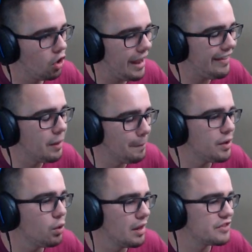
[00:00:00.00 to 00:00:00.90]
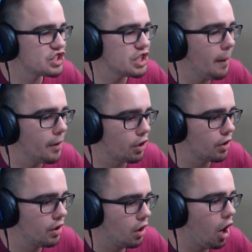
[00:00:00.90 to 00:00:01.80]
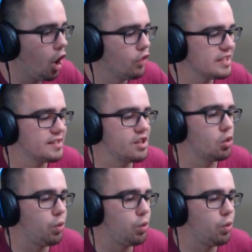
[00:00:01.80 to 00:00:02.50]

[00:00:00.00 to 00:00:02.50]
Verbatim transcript: in the middle of summer. Oh, this is a